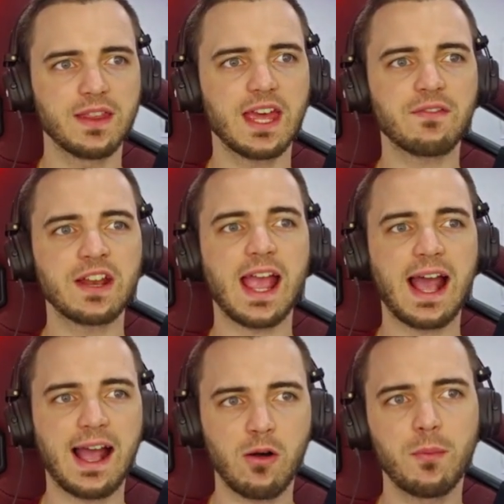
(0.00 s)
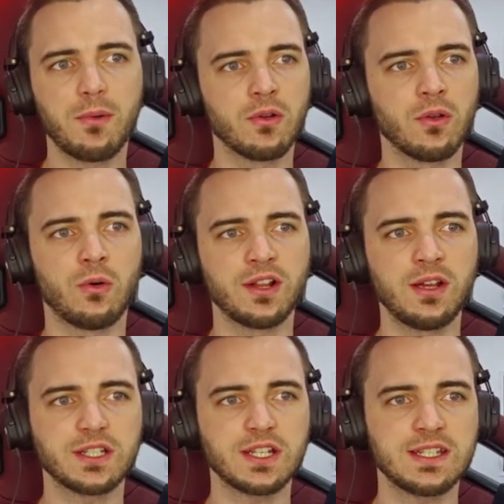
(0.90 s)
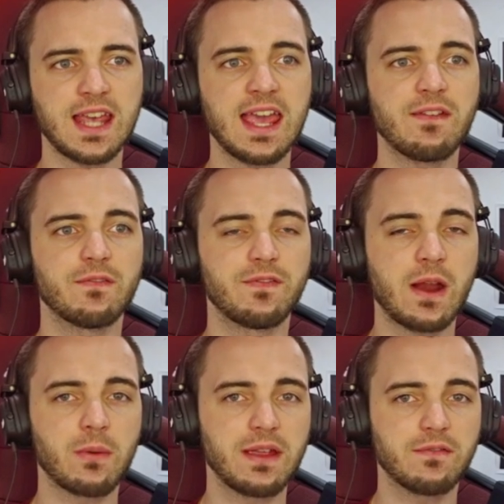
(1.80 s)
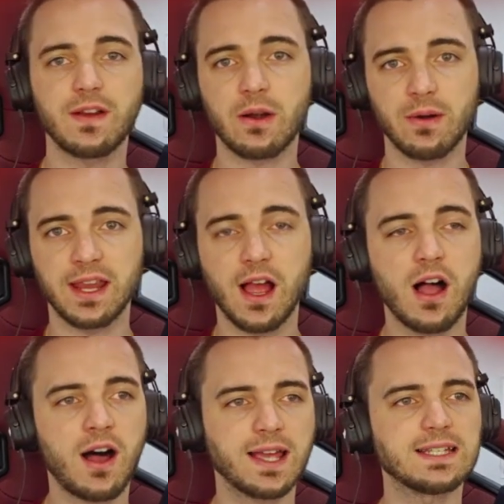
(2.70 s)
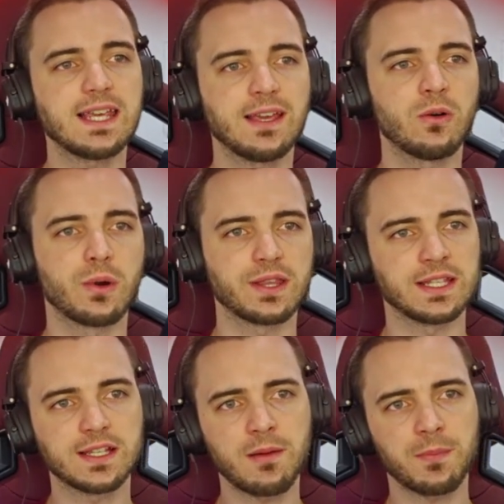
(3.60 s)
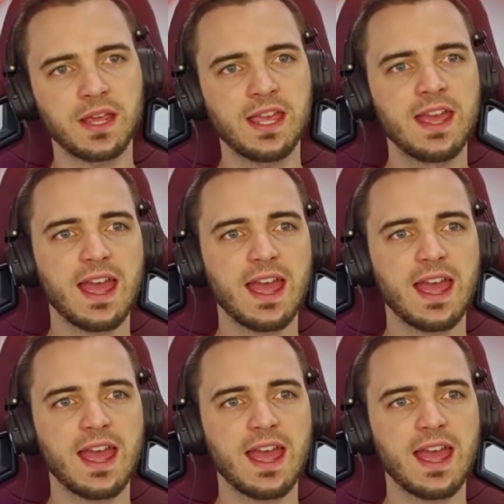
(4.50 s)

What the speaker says: They have a Halborn audit, which is a very, very high-tier auditing company.